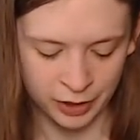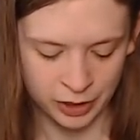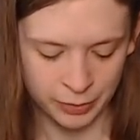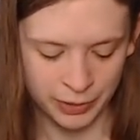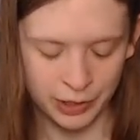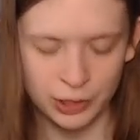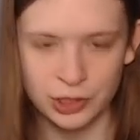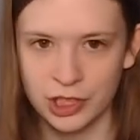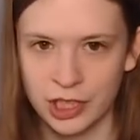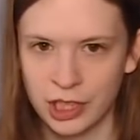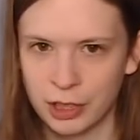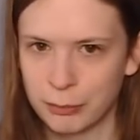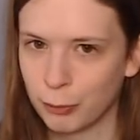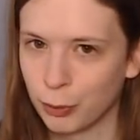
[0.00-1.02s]
assuming you're just
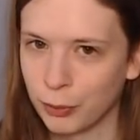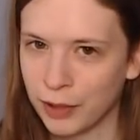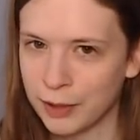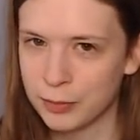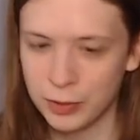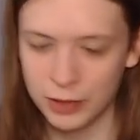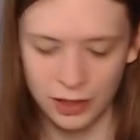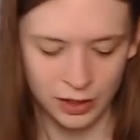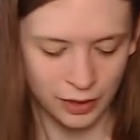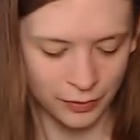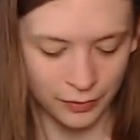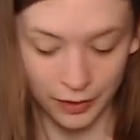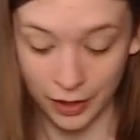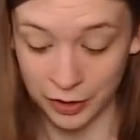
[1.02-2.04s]
getting your board wiped, but then
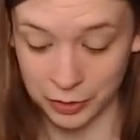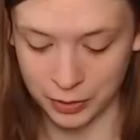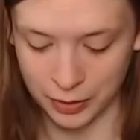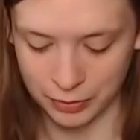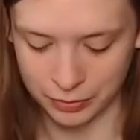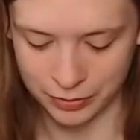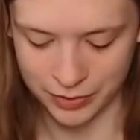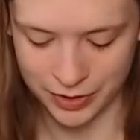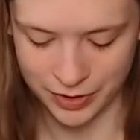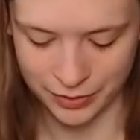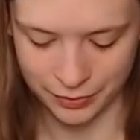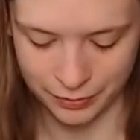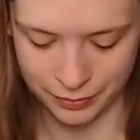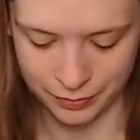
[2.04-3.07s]
you have other
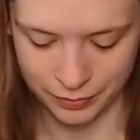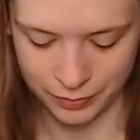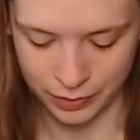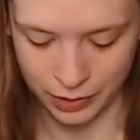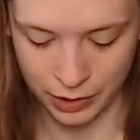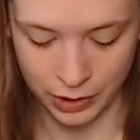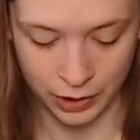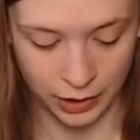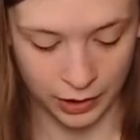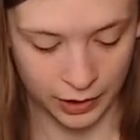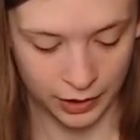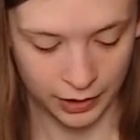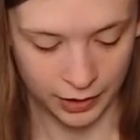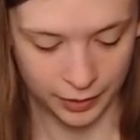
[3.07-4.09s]
problems.
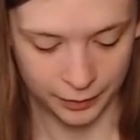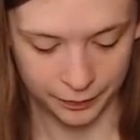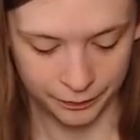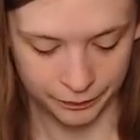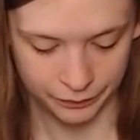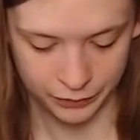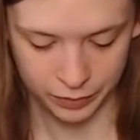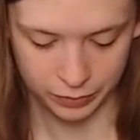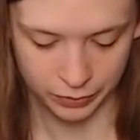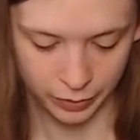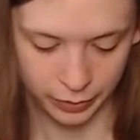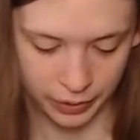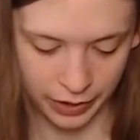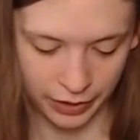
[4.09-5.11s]

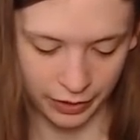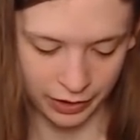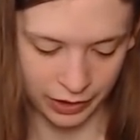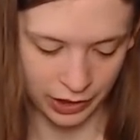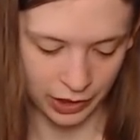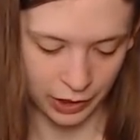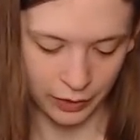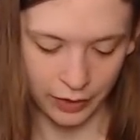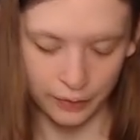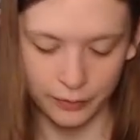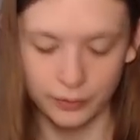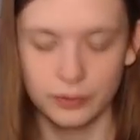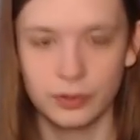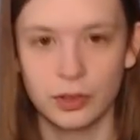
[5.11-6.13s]
Nope, clear.
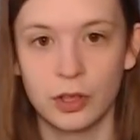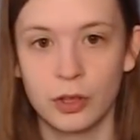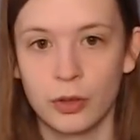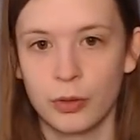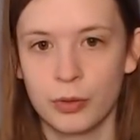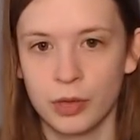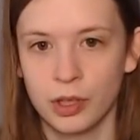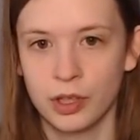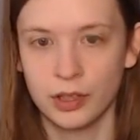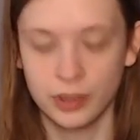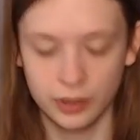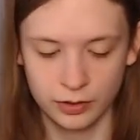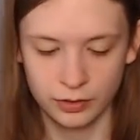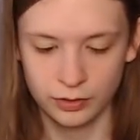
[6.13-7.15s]
You have all
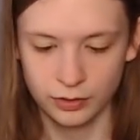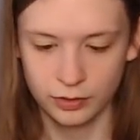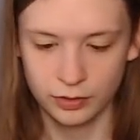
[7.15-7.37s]
3